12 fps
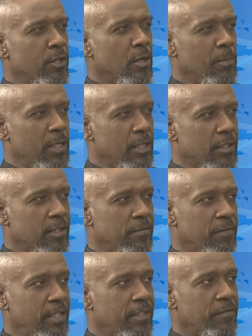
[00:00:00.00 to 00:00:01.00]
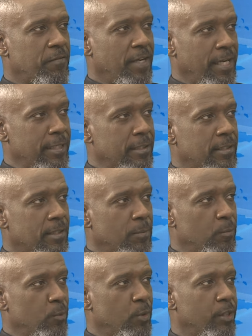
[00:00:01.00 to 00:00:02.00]
anomalous for you to find
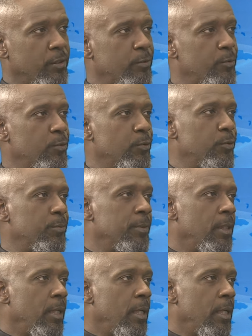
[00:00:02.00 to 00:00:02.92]
someone who